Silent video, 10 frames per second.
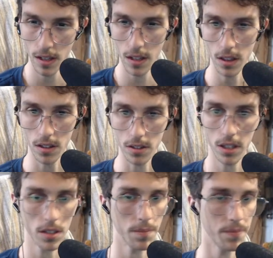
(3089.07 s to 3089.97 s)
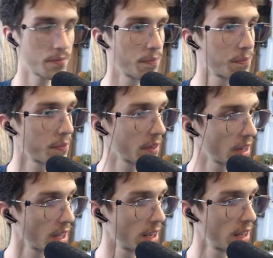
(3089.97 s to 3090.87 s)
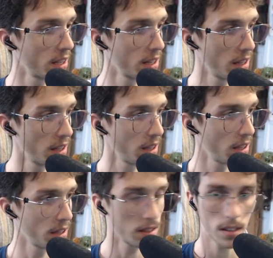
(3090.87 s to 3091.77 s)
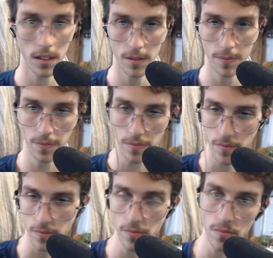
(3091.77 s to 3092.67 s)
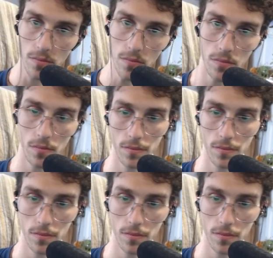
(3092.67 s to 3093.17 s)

Looks good. Fast as I can think it. It's in front of me. Millions of apps.